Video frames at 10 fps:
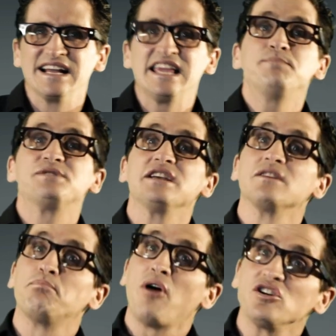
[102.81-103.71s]
Keep seeing
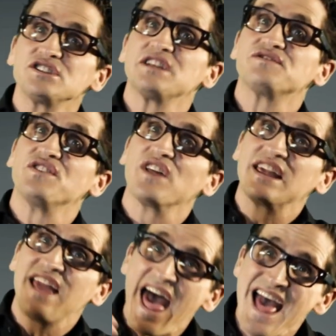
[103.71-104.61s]
the positives in the
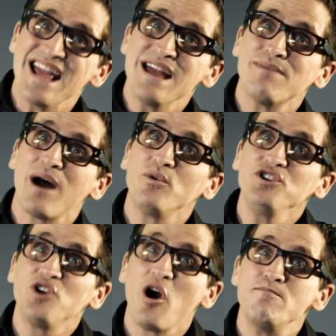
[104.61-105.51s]
game, and
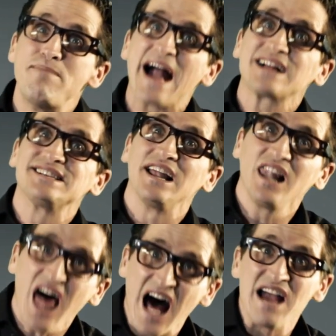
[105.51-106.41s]
when you go back to
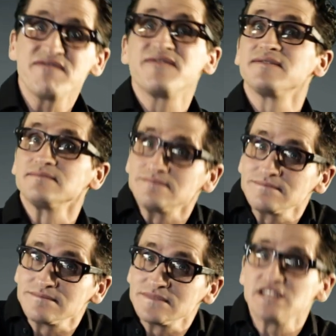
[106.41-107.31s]
life,
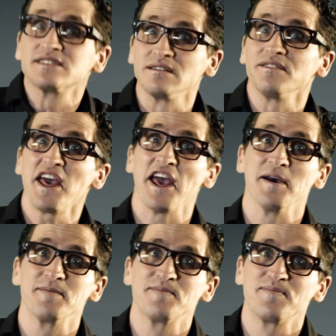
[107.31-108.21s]
they're still there.